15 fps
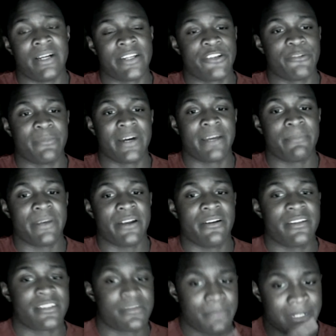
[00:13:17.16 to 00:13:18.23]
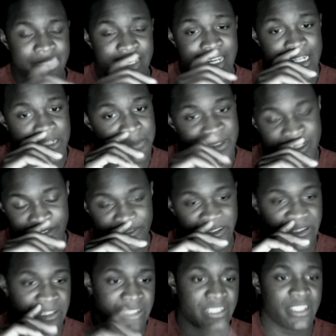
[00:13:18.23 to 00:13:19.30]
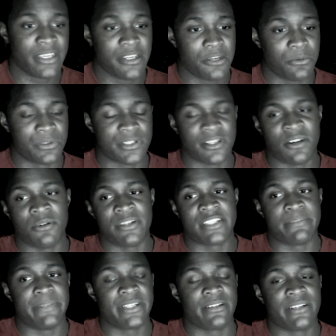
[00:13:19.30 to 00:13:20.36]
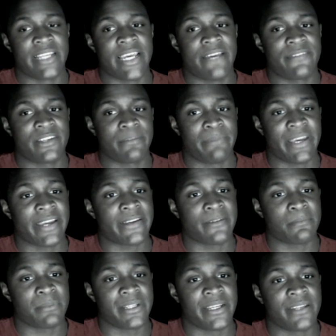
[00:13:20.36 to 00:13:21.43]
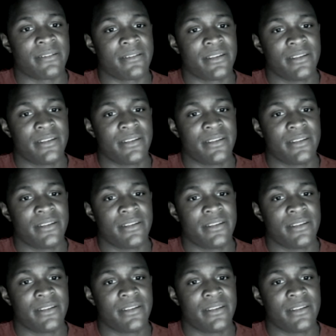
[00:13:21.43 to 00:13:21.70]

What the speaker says: I know my parents, my dad specifically, was always big on having a backup plan.